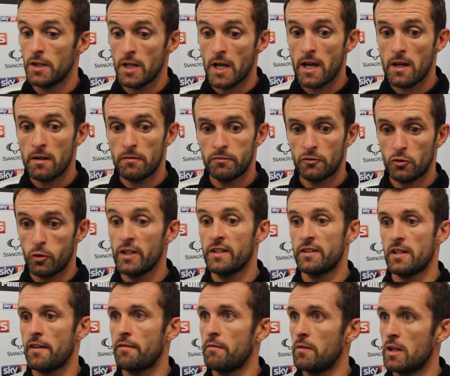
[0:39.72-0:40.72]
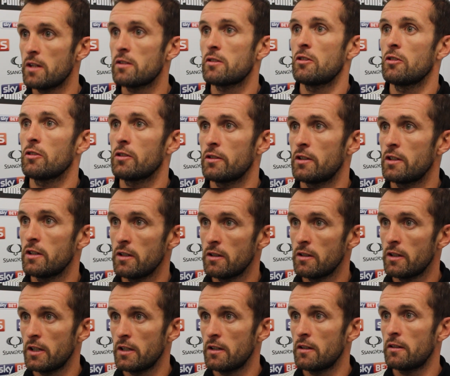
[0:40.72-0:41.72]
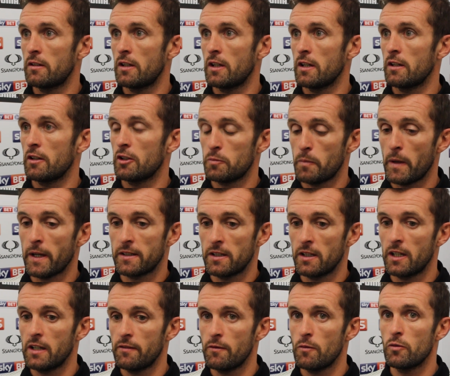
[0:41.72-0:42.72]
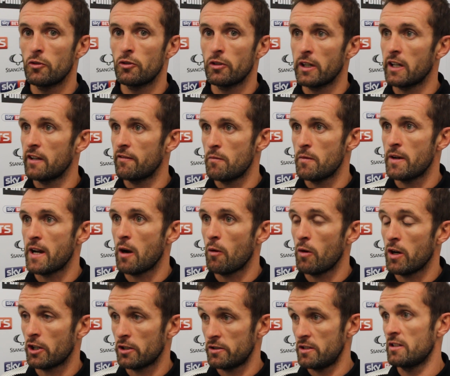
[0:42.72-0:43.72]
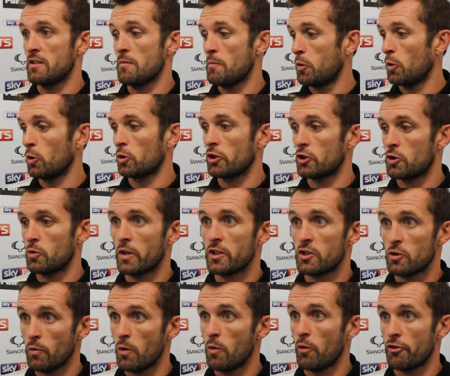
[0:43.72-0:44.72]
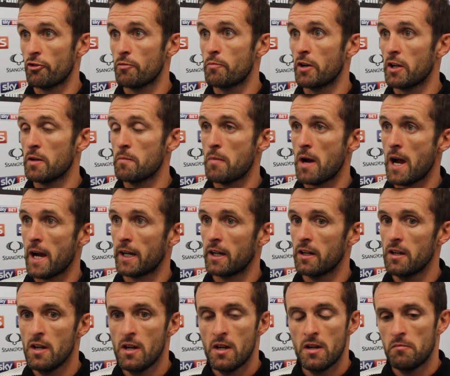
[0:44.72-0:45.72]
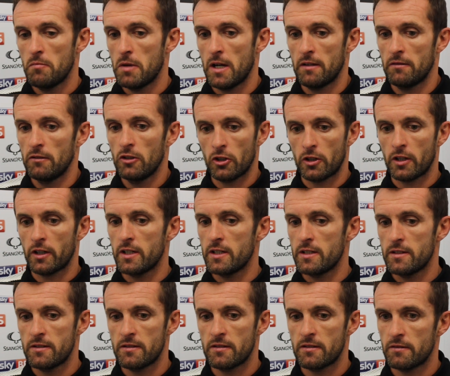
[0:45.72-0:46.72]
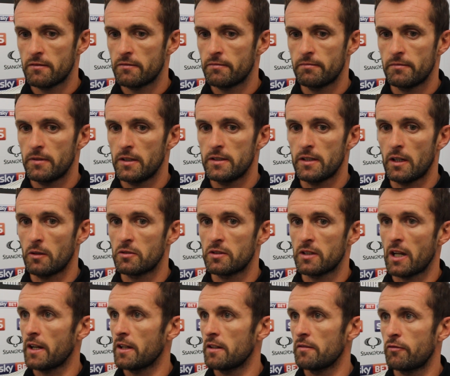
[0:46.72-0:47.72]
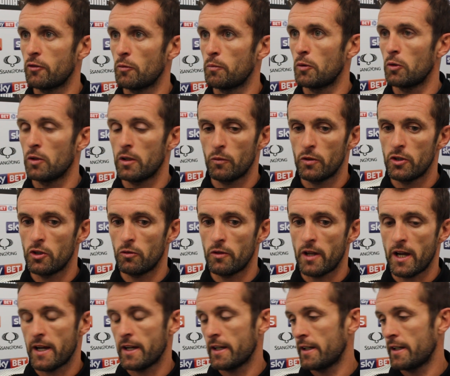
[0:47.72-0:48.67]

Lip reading: Yeah, 27 minutes longer than you expected to give him. We're going to give him an hour because he's important to us, so we wanted to bring him back. But look, he's outstanding footballer, we know that.